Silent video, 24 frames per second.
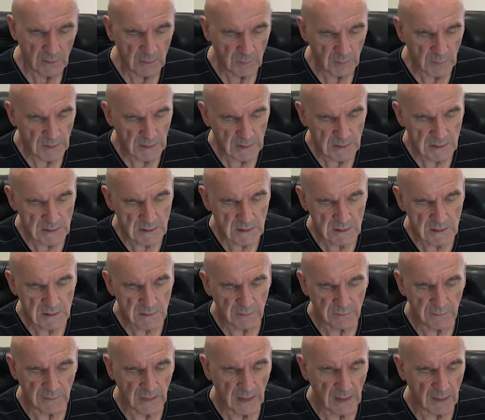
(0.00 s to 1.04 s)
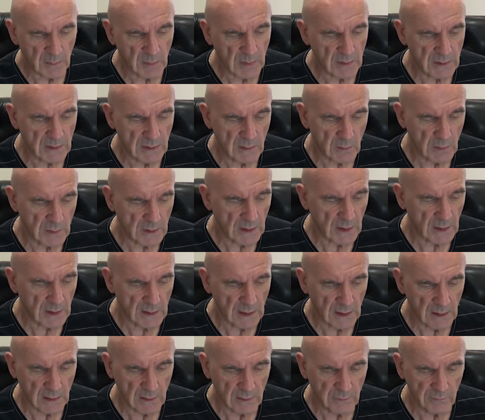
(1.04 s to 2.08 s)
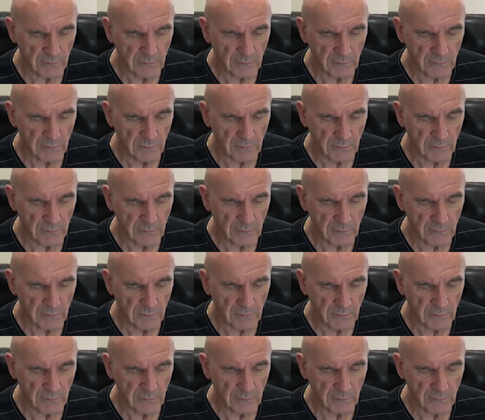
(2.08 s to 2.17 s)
two pieces of fabric that were cut out